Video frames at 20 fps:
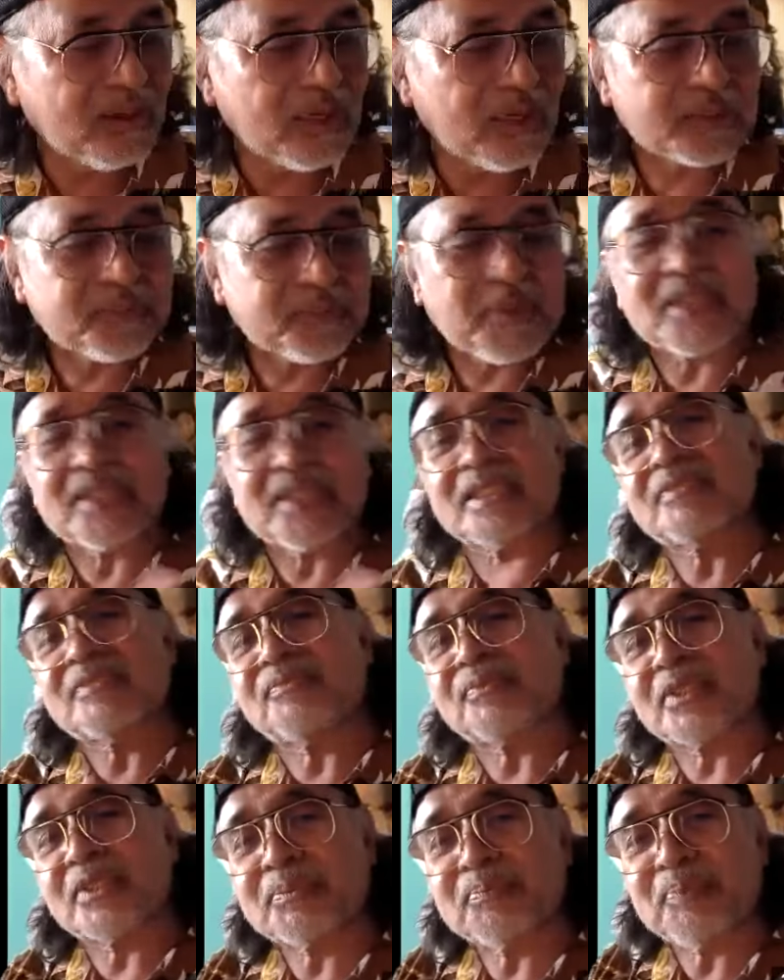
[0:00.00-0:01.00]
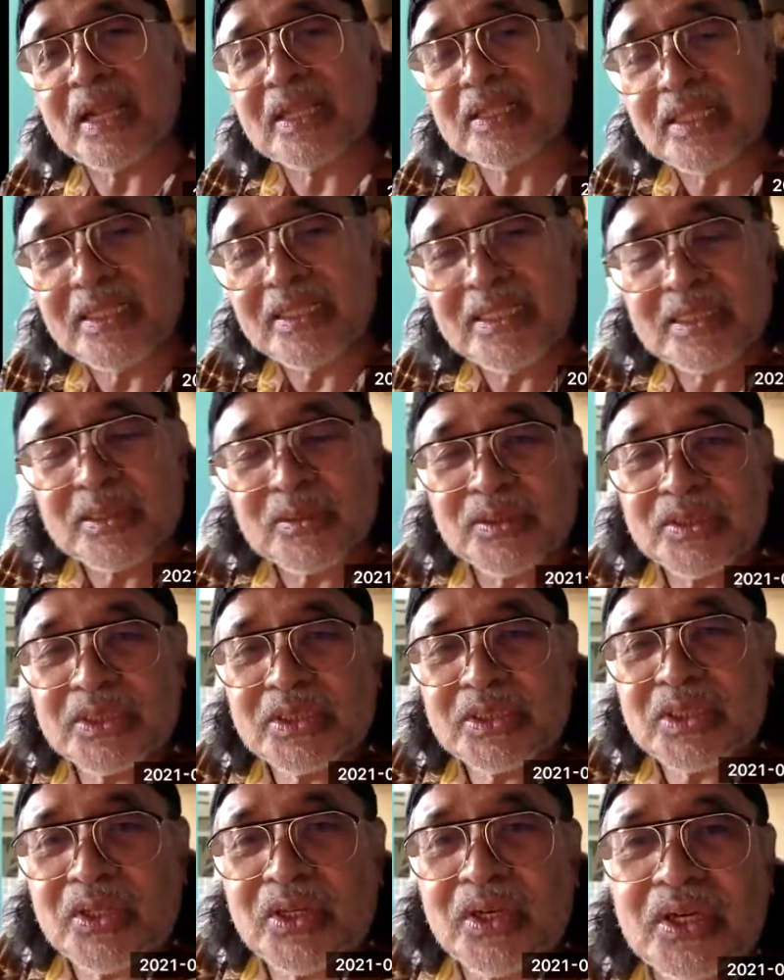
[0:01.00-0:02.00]
as far as prospecting is
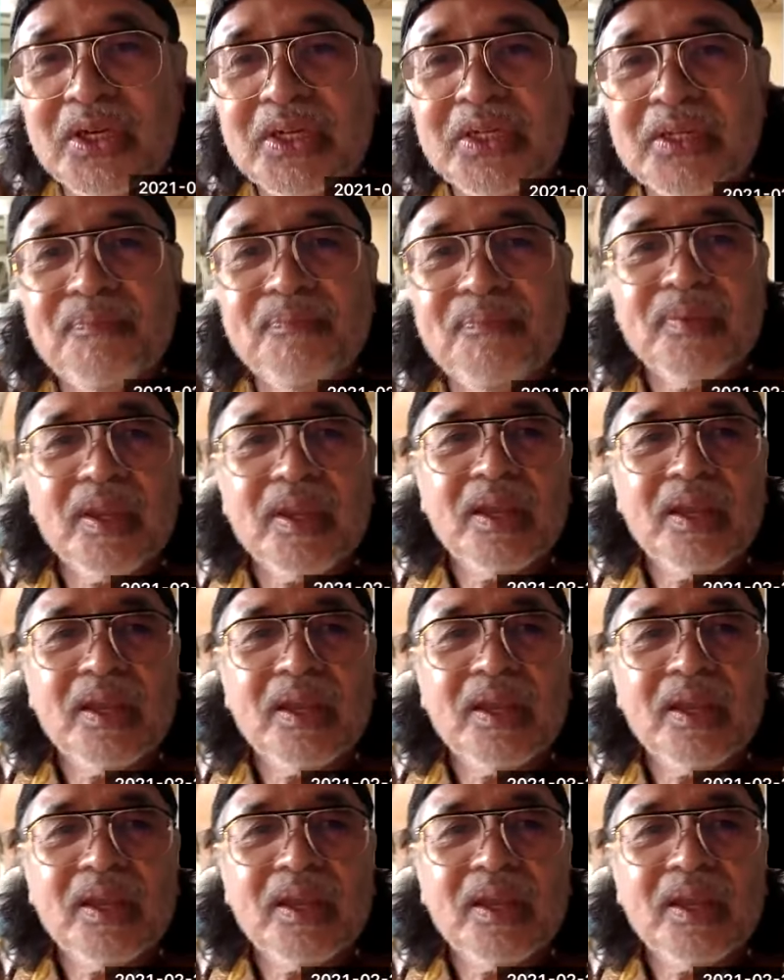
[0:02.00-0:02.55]
concerned,